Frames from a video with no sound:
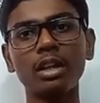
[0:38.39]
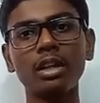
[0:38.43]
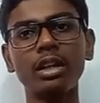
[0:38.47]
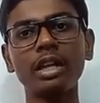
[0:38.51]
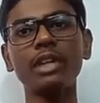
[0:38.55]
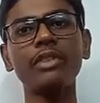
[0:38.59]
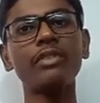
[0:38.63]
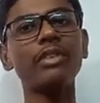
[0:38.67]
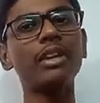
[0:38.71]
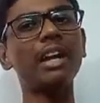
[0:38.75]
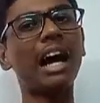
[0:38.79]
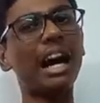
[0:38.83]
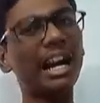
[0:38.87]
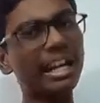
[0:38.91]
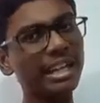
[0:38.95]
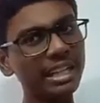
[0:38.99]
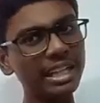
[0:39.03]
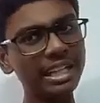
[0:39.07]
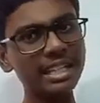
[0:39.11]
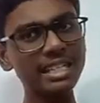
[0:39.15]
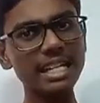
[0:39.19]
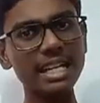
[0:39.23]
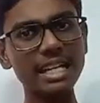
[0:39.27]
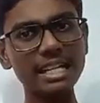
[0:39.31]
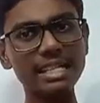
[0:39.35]
It will
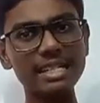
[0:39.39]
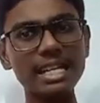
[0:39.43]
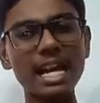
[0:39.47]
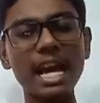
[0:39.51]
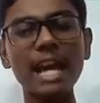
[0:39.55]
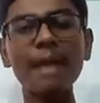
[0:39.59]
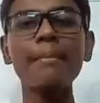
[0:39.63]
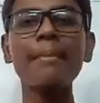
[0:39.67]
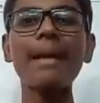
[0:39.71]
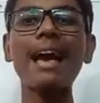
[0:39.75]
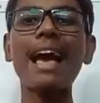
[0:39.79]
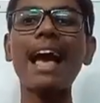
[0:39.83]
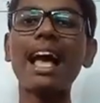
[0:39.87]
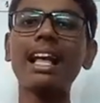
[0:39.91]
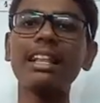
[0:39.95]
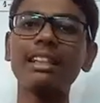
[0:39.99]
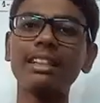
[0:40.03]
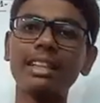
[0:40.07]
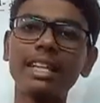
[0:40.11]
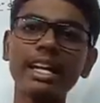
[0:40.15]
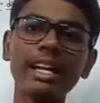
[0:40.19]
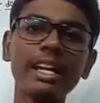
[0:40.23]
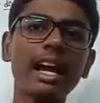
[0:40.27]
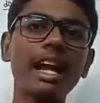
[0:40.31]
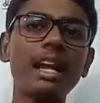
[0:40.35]
hardly take time and
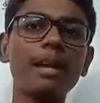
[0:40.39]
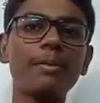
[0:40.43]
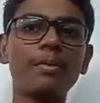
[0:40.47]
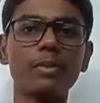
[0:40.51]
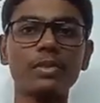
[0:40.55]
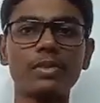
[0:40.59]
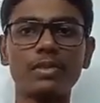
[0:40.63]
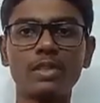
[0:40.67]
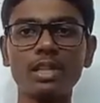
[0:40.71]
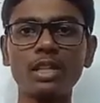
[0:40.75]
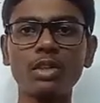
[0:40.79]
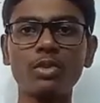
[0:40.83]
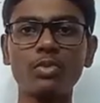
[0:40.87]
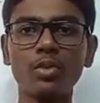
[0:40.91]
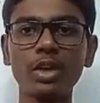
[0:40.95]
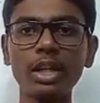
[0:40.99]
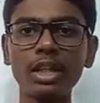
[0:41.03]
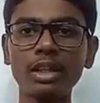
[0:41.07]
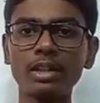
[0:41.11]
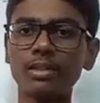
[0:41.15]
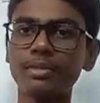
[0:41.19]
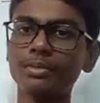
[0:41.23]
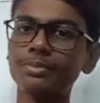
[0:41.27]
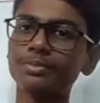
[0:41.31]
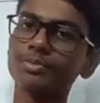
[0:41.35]
then I'll proceed
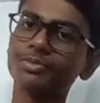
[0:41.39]
with